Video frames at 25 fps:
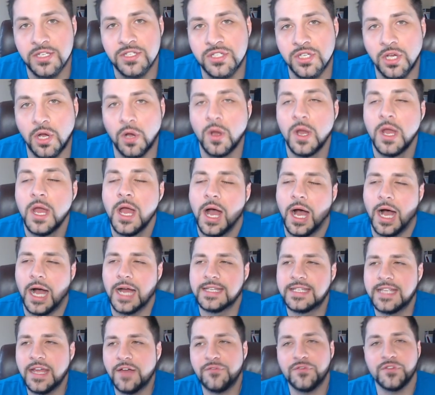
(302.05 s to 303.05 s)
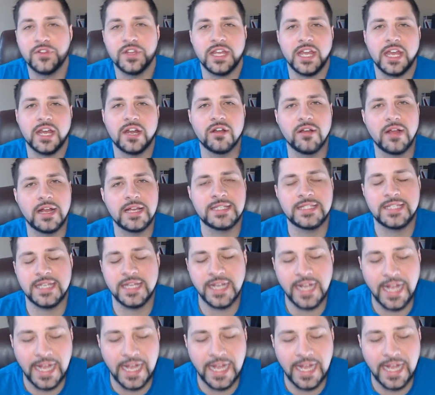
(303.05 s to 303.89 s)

So definitely interesting. I